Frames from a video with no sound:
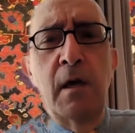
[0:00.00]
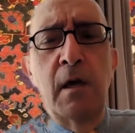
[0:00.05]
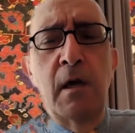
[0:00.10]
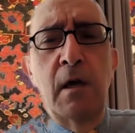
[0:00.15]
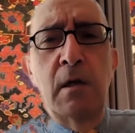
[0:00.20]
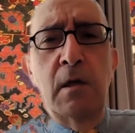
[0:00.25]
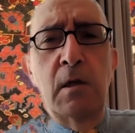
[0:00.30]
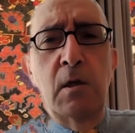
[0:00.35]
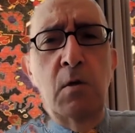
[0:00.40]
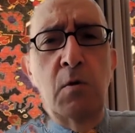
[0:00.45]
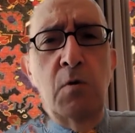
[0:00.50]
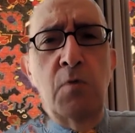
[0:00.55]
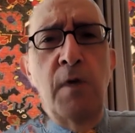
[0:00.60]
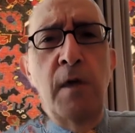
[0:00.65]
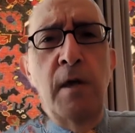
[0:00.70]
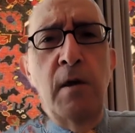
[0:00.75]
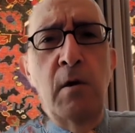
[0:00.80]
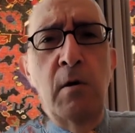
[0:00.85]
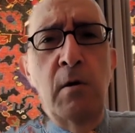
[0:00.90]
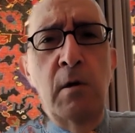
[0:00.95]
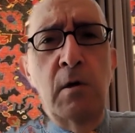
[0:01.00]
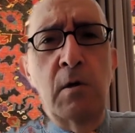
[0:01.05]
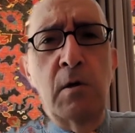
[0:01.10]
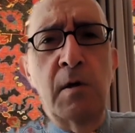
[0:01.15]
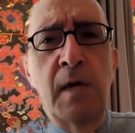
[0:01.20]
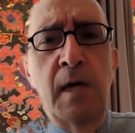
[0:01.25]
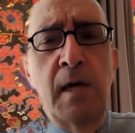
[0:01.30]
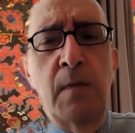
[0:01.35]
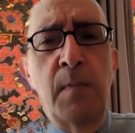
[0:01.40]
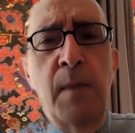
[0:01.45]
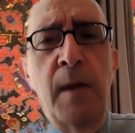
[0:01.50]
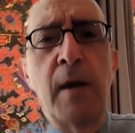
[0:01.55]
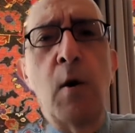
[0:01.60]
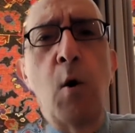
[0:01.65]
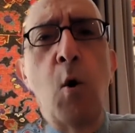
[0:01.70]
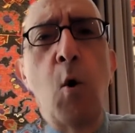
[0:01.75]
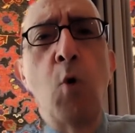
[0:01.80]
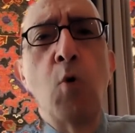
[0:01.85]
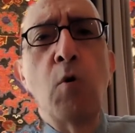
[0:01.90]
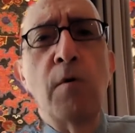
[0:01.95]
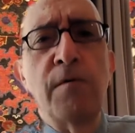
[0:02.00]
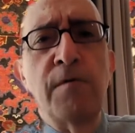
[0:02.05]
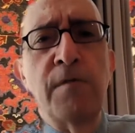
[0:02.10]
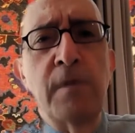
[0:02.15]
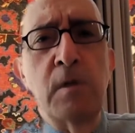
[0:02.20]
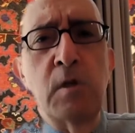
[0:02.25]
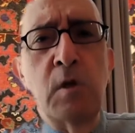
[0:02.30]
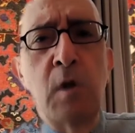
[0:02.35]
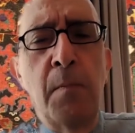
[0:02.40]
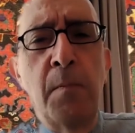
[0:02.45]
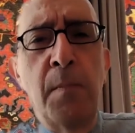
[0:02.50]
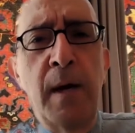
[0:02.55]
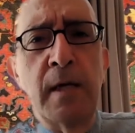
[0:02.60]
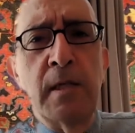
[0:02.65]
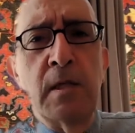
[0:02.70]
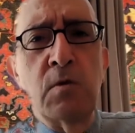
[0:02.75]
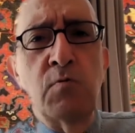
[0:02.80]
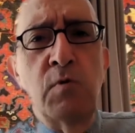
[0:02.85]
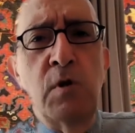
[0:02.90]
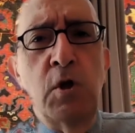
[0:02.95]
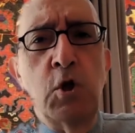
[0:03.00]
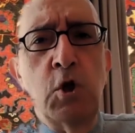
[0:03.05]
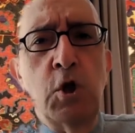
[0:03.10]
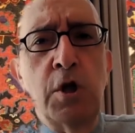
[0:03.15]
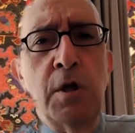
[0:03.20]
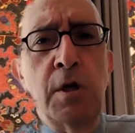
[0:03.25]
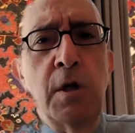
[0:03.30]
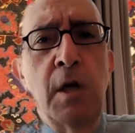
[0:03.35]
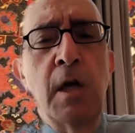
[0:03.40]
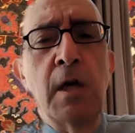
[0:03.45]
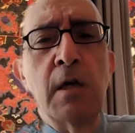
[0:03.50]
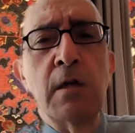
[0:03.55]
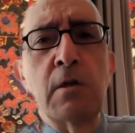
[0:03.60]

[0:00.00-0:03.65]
Is Ukraine going to get back all of the Donbas region,